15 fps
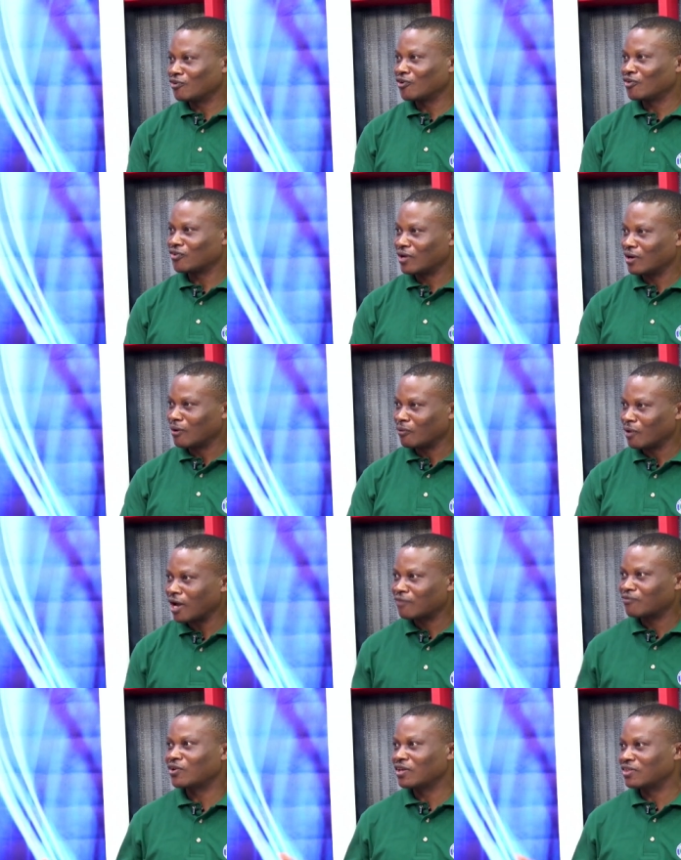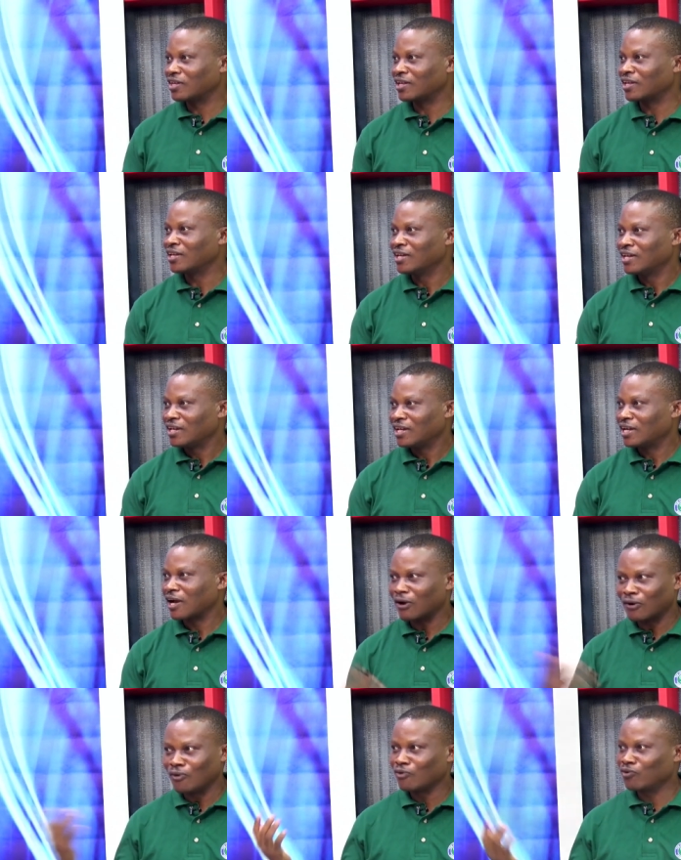us and will ask for anything. They can go